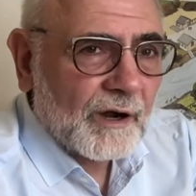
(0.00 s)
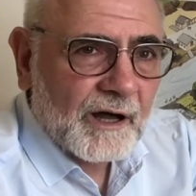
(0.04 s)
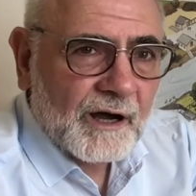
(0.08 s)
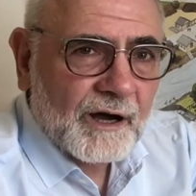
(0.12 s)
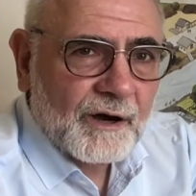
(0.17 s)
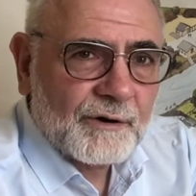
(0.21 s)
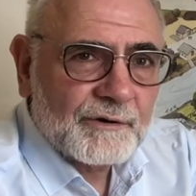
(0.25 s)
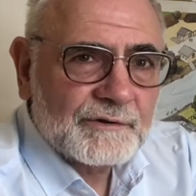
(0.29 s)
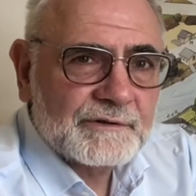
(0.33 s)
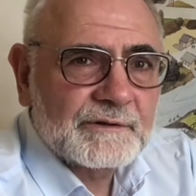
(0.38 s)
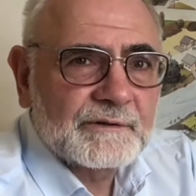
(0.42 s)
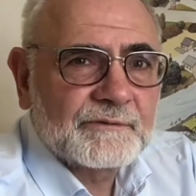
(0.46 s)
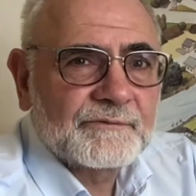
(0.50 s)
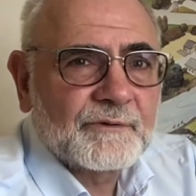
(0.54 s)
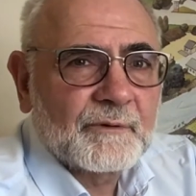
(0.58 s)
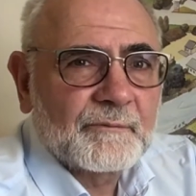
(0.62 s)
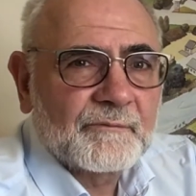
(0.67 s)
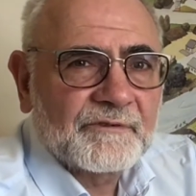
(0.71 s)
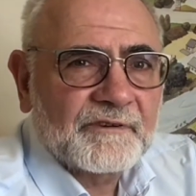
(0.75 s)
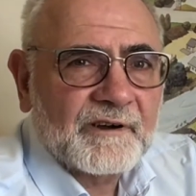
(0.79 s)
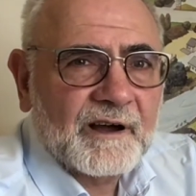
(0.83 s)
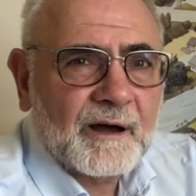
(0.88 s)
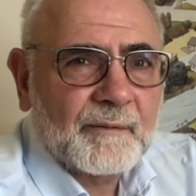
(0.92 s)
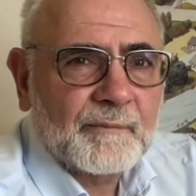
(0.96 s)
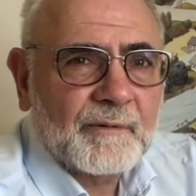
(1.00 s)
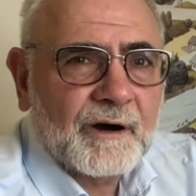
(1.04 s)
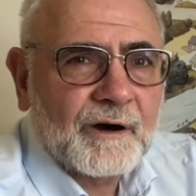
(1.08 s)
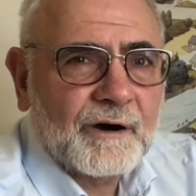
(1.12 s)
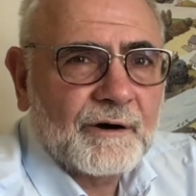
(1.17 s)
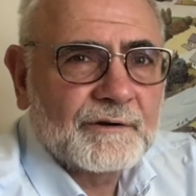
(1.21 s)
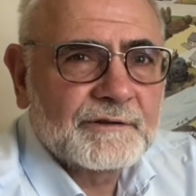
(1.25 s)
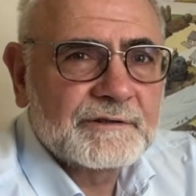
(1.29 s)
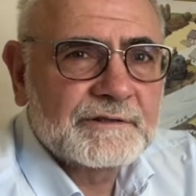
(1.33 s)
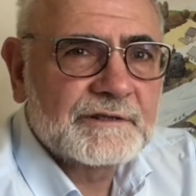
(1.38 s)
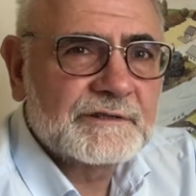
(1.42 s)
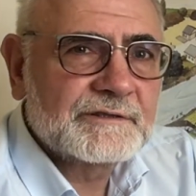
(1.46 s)
houses, from
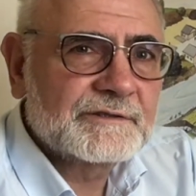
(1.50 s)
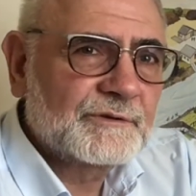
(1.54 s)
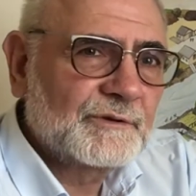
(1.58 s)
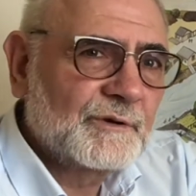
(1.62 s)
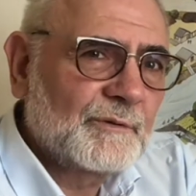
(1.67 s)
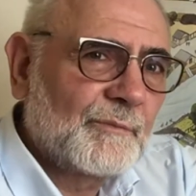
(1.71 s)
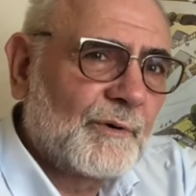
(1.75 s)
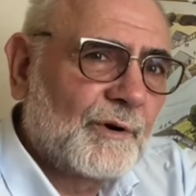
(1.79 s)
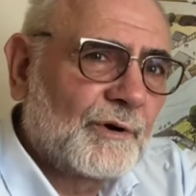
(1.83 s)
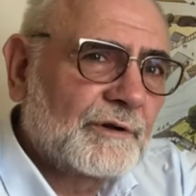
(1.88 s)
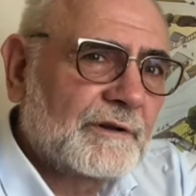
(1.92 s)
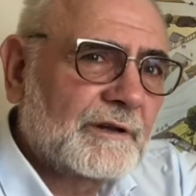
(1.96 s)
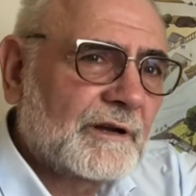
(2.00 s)
farmhouses, remote